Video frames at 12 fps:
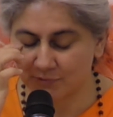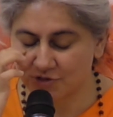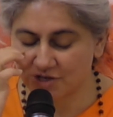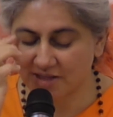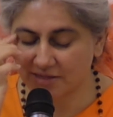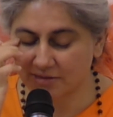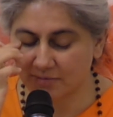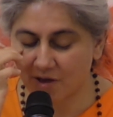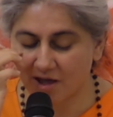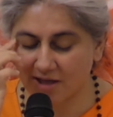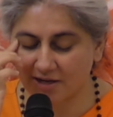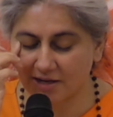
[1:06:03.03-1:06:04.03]

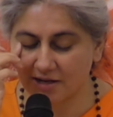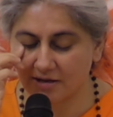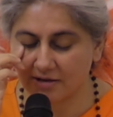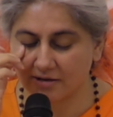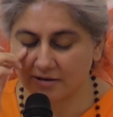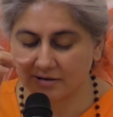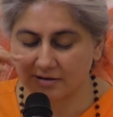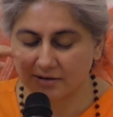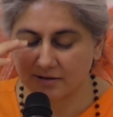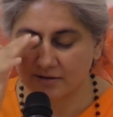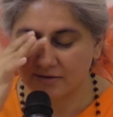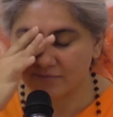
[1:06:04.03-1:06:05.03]
Chatvari
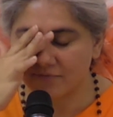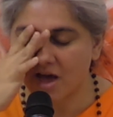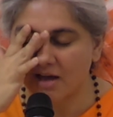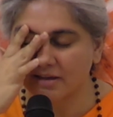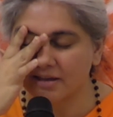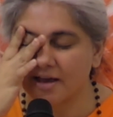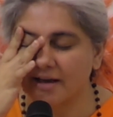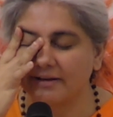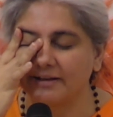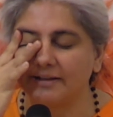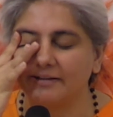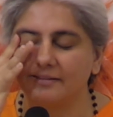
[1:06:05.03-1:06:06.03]

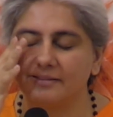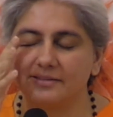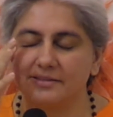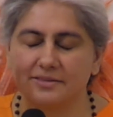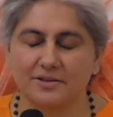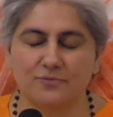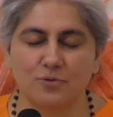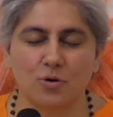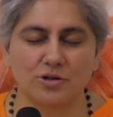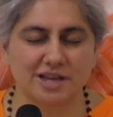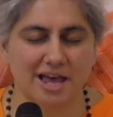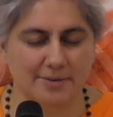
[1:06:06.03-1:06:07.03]
vakyani. The 4
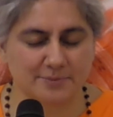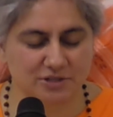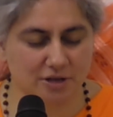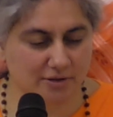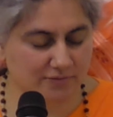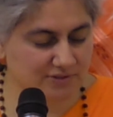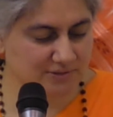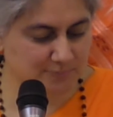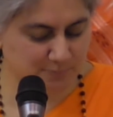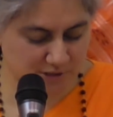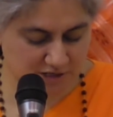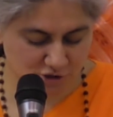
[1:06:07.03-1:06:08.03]
types of
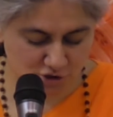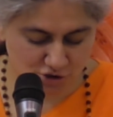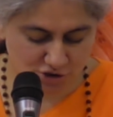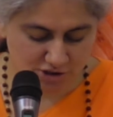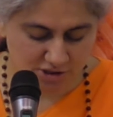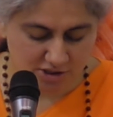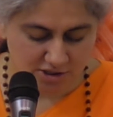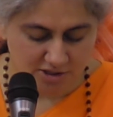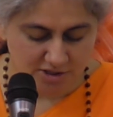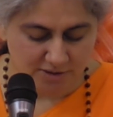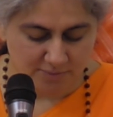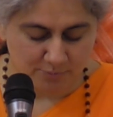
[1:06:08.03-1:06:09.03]
speech.
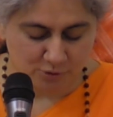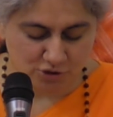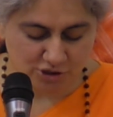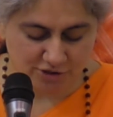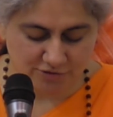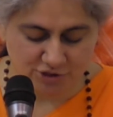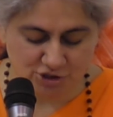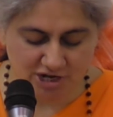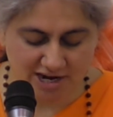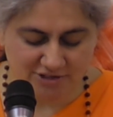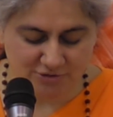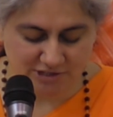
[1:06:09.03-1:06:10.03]
Pujya Guruji
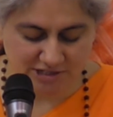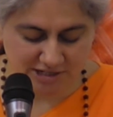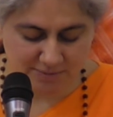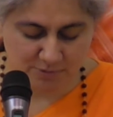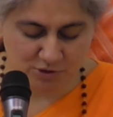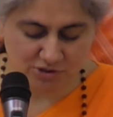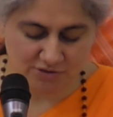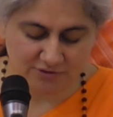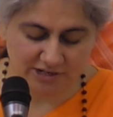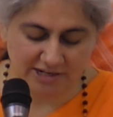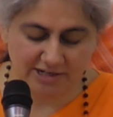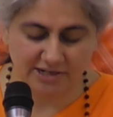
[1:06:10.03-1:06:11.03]
has written it
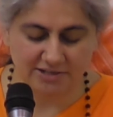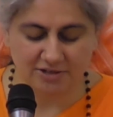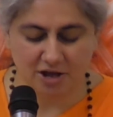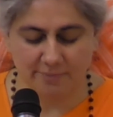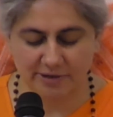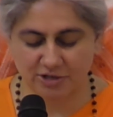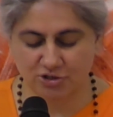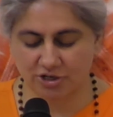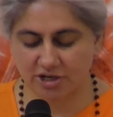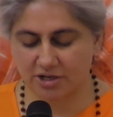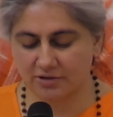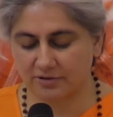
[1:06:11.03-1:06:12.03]
beautifully in his
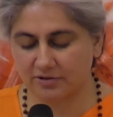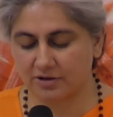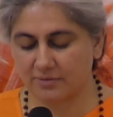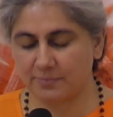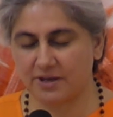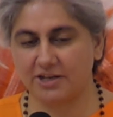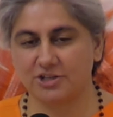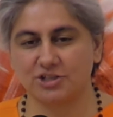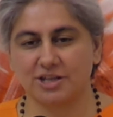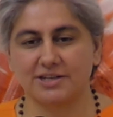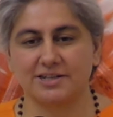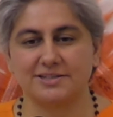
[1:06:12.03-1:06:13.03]
commentary on page
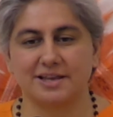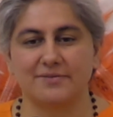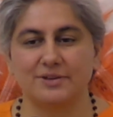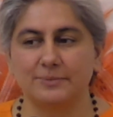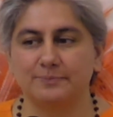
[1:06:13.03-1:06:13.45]
37.